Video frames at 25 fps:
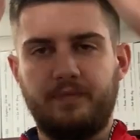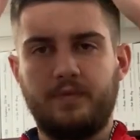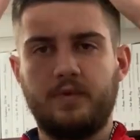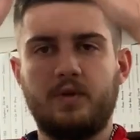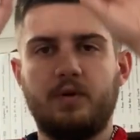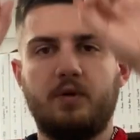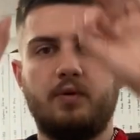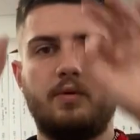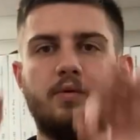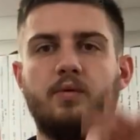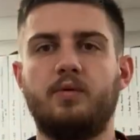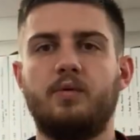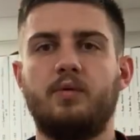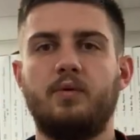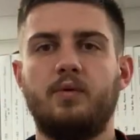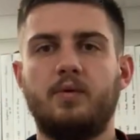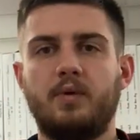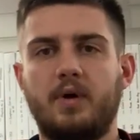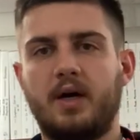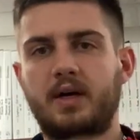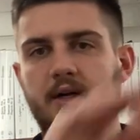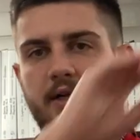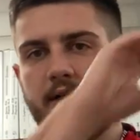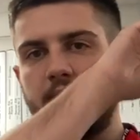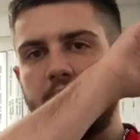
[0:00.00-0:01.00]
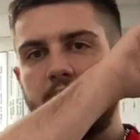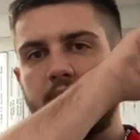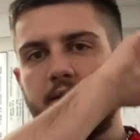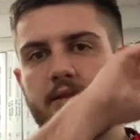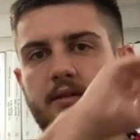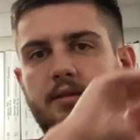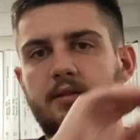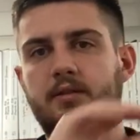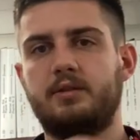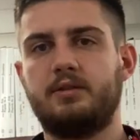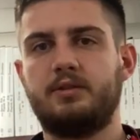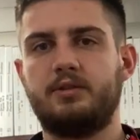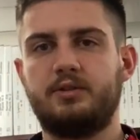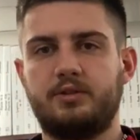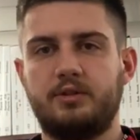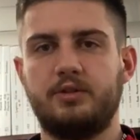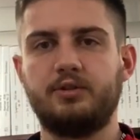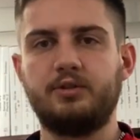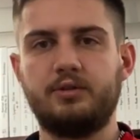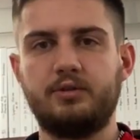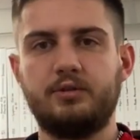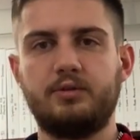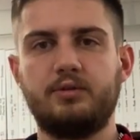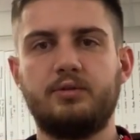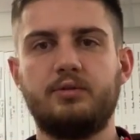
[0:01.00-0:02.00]
1,
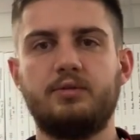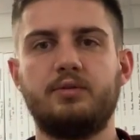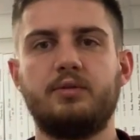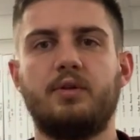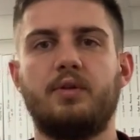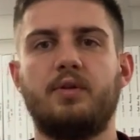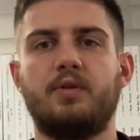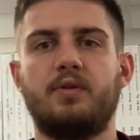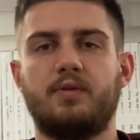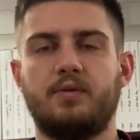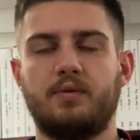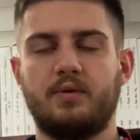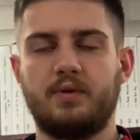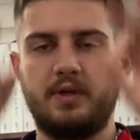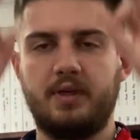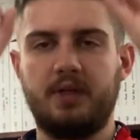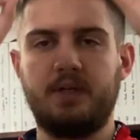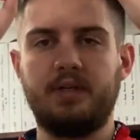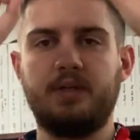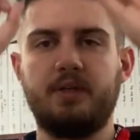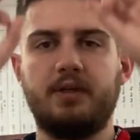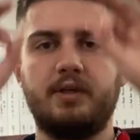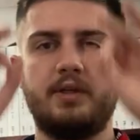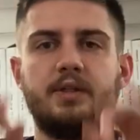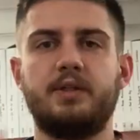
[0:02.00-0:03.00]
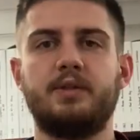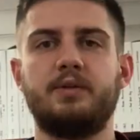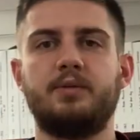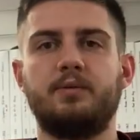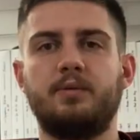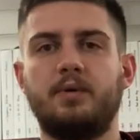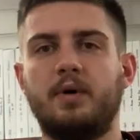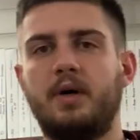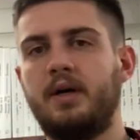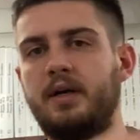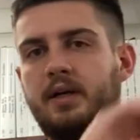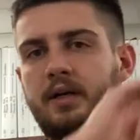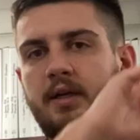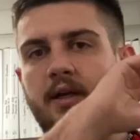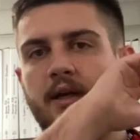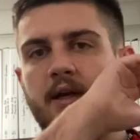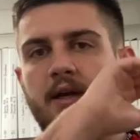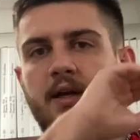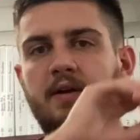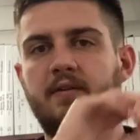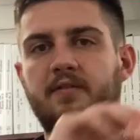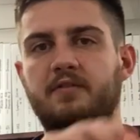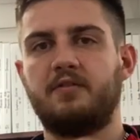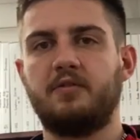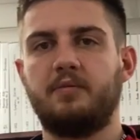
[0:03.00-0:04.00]
2, 3, 1,
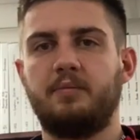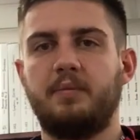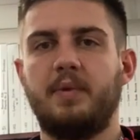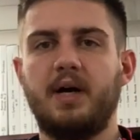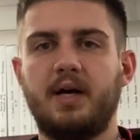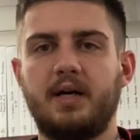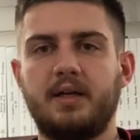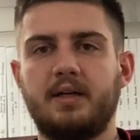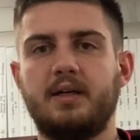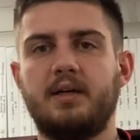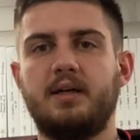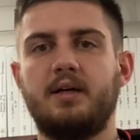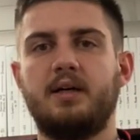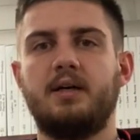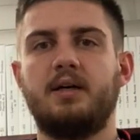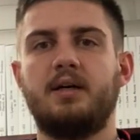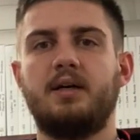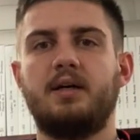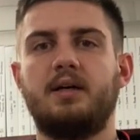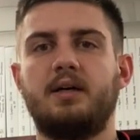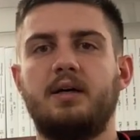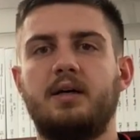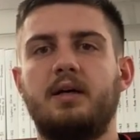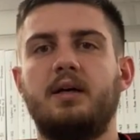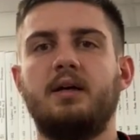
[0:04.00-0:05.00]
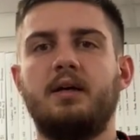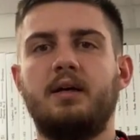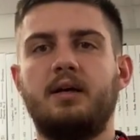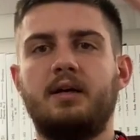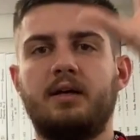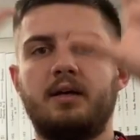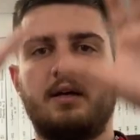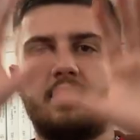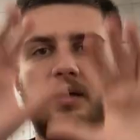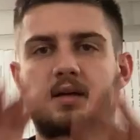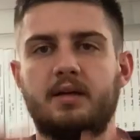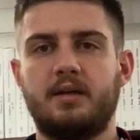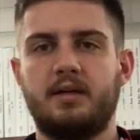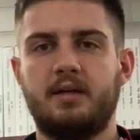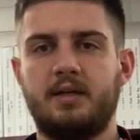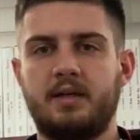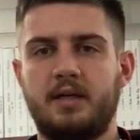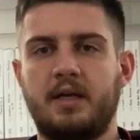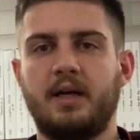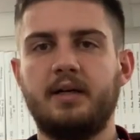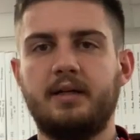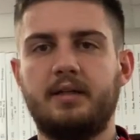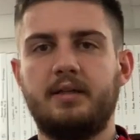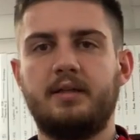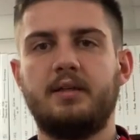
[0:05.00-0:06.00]
fermata,
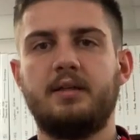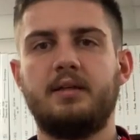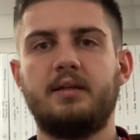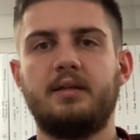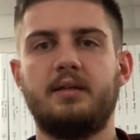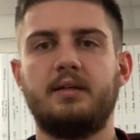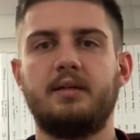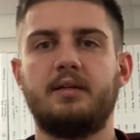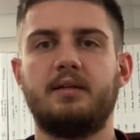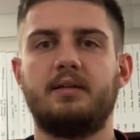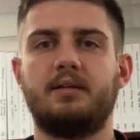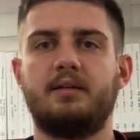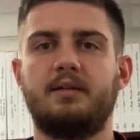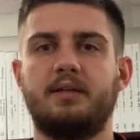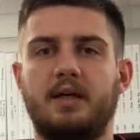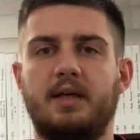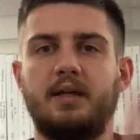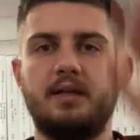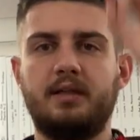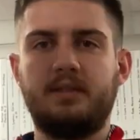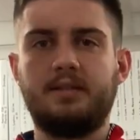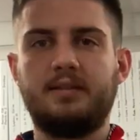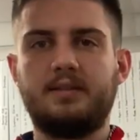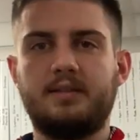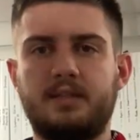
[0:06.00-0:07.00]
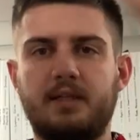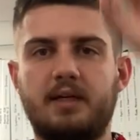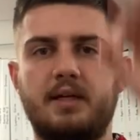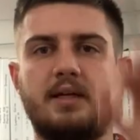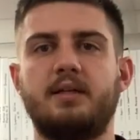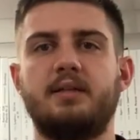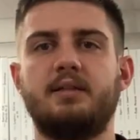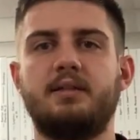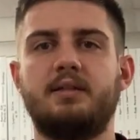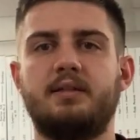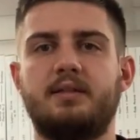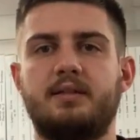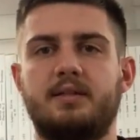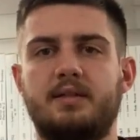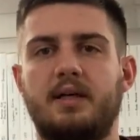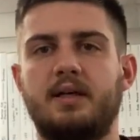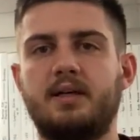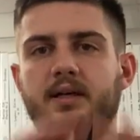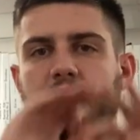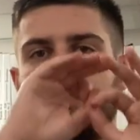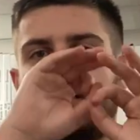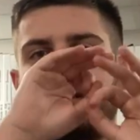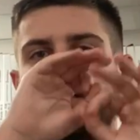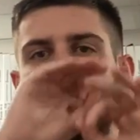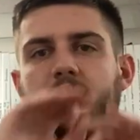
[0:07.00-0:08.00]
cut, dun, dun,
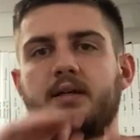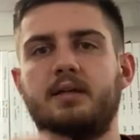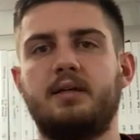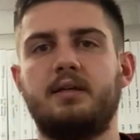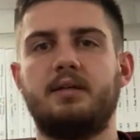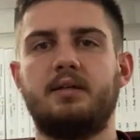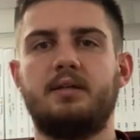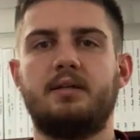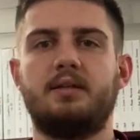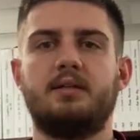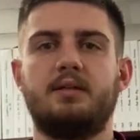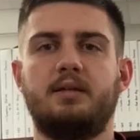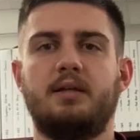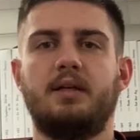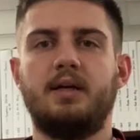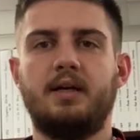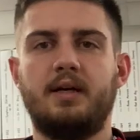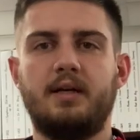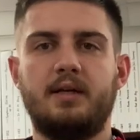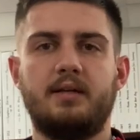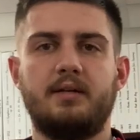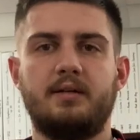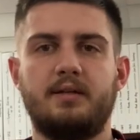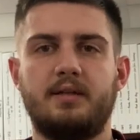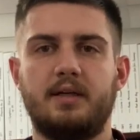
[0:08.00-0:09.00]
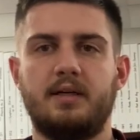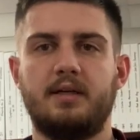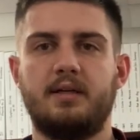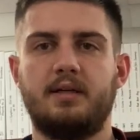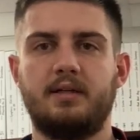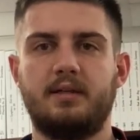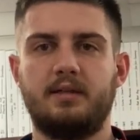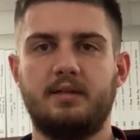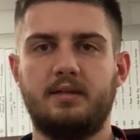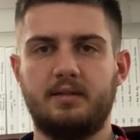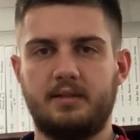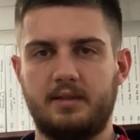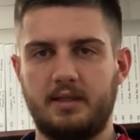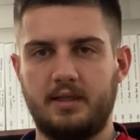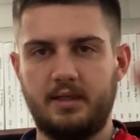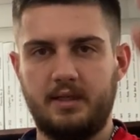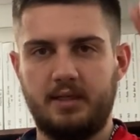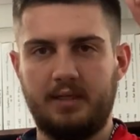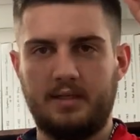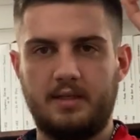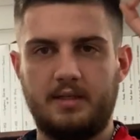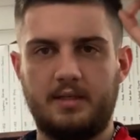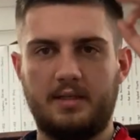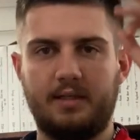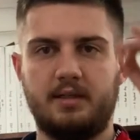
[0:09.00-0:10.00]
dun, dun,
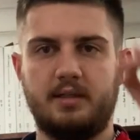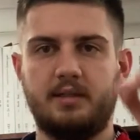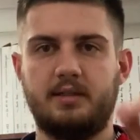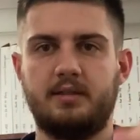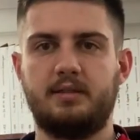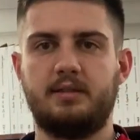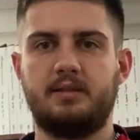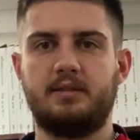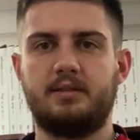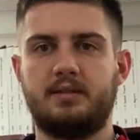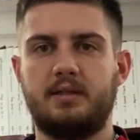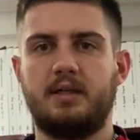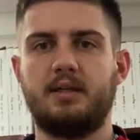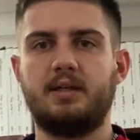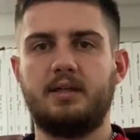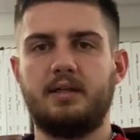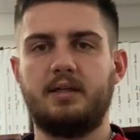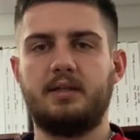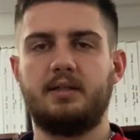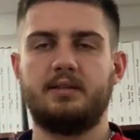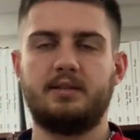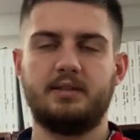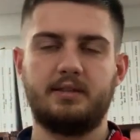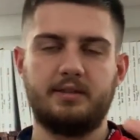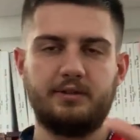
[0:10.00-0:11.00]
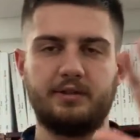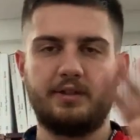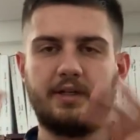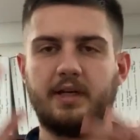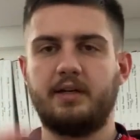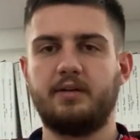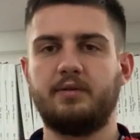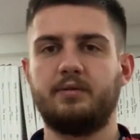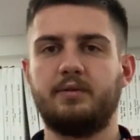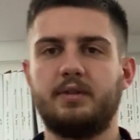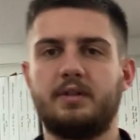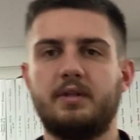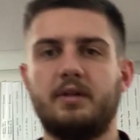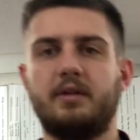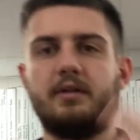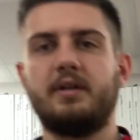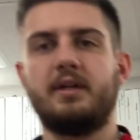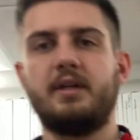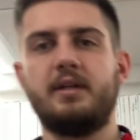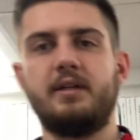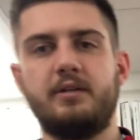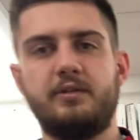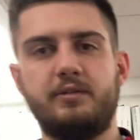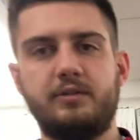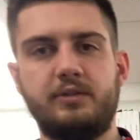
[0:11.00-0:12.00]
dun, dun. Then you kind of retard
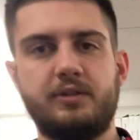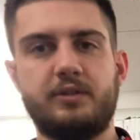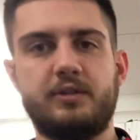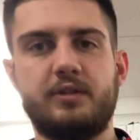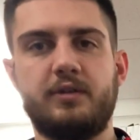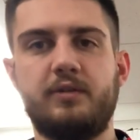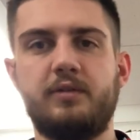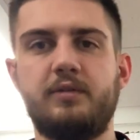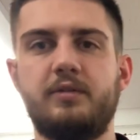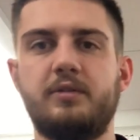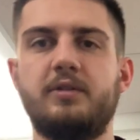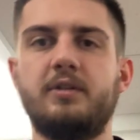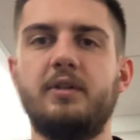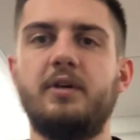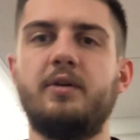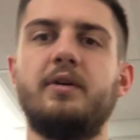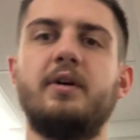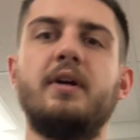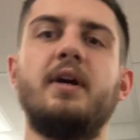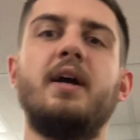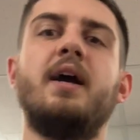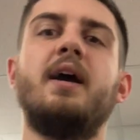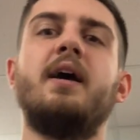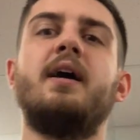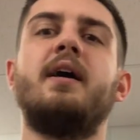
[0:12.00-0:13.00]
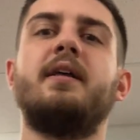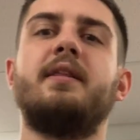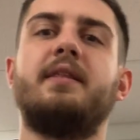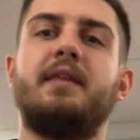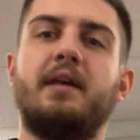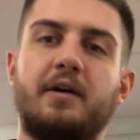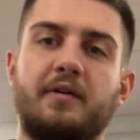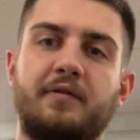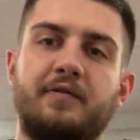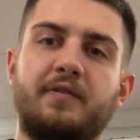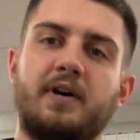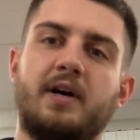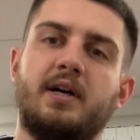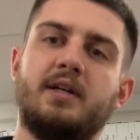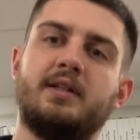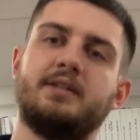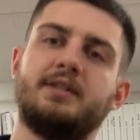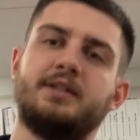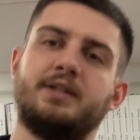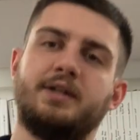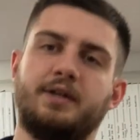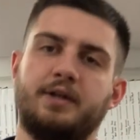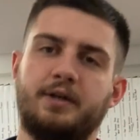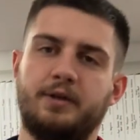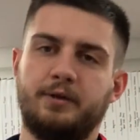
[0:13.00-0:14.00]
down and just go a little slower. They'll
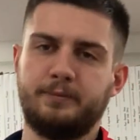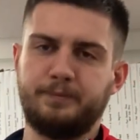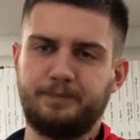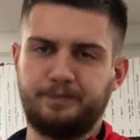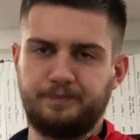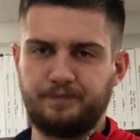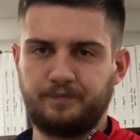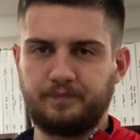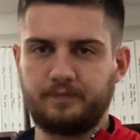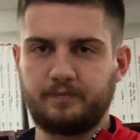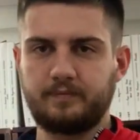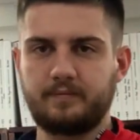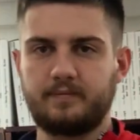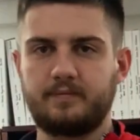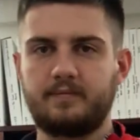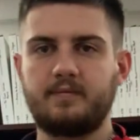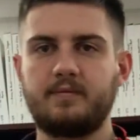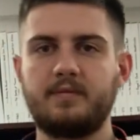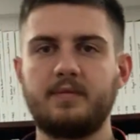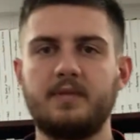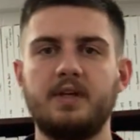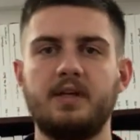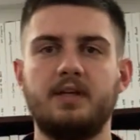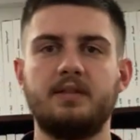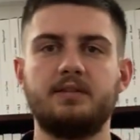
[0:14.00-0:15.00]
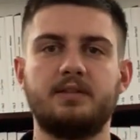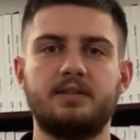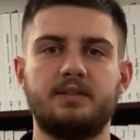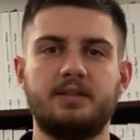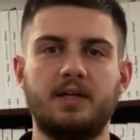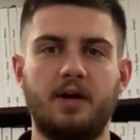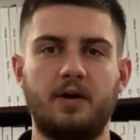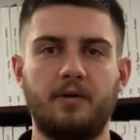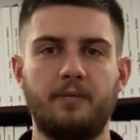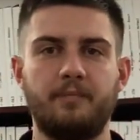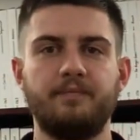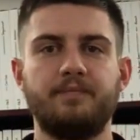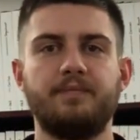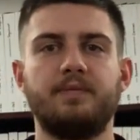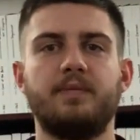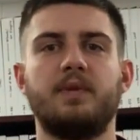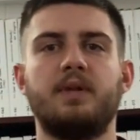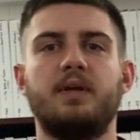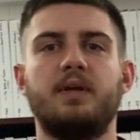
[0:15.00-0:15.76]
follow you. So